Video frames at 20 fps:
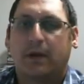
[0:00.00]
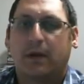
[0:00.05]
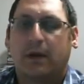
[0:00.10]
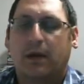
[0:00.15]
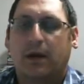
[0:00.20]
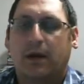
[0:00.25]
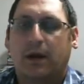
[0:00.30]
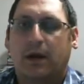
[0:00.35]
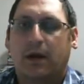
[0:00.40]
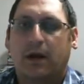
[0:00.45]

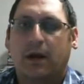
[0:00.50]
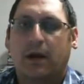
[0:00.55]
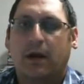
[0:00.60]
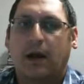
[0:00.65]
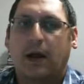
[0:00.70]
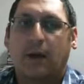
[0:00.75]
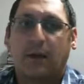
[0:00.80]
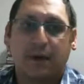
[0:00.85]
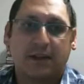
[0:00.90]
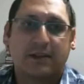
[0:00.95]

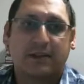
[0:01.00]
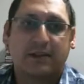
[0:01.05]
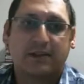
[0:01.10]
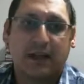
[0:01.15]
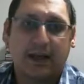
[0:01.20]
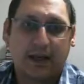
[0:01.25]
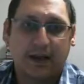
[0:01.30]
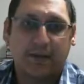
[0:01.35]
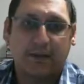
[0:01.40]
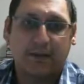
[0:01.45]
I went to
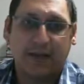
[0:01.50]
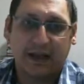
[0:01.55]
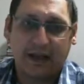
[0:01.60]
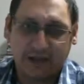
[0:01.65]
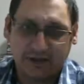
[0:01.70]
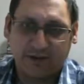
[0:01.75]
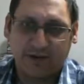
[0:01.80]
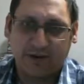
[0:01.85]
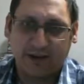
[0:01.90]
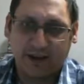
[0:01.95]
sign up
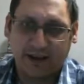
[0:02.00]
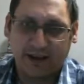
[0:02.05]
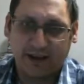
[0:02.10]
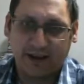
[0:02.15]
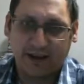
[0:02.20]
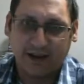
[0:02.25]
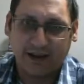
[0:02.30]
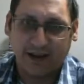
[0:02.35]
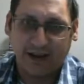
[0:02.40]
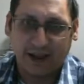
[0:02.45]
yesterday,
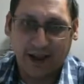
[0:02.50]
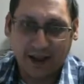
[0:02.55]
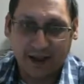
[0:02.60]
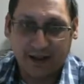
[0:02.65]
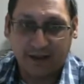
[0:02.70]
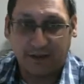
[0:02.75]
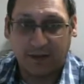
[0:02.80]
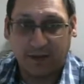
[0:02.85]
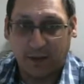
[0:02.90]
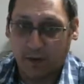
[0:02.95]

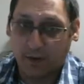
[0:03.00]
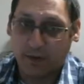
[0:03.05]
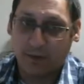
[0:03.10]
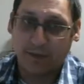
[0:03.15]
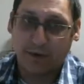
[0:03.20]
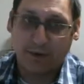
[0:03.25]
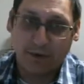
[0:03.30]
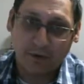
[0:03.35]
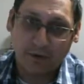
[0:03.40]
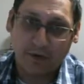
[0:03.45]
and lo and
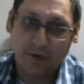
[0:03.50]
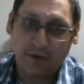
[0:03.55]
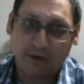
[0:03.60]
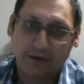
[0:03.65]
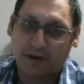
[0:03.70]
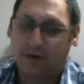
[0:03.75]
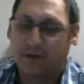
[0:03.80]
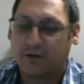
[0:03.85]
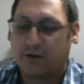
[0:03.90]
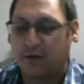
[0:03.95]
behold,
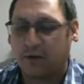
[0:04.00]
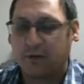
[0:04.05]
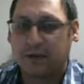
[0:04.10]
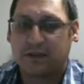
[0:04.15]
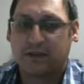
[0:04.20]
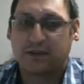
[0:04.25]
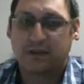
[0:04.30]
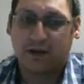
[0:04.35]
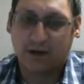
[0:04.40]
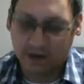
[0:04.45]
the tournament
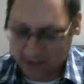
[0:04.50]
started